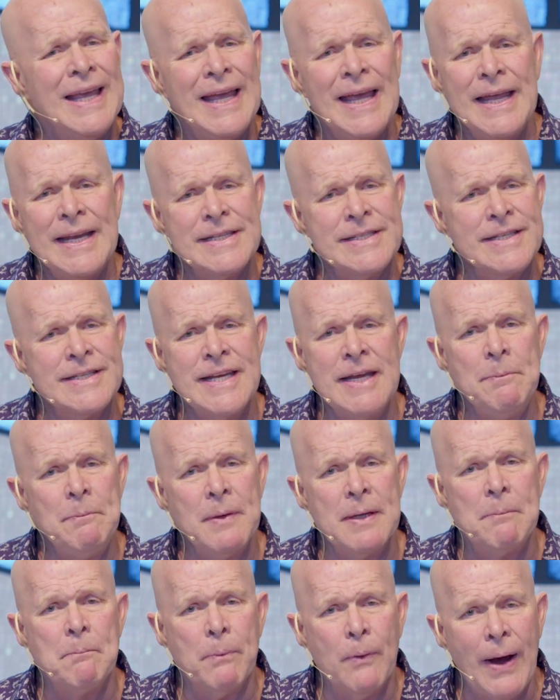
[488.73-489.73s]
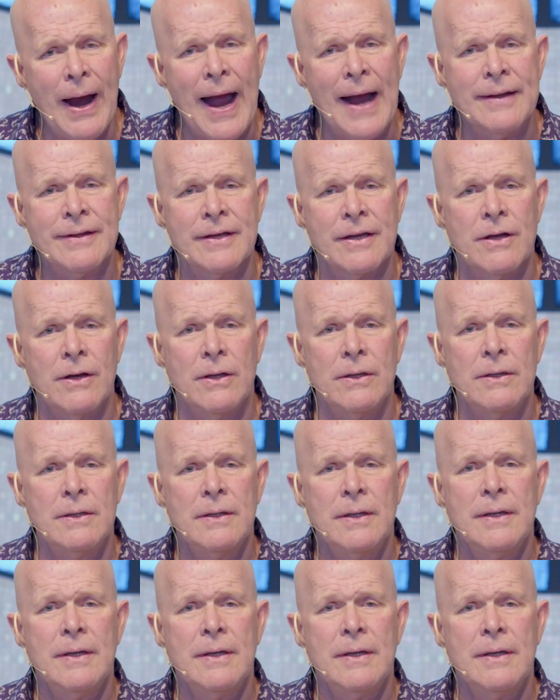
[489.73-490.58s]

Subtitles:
It is a deeply practical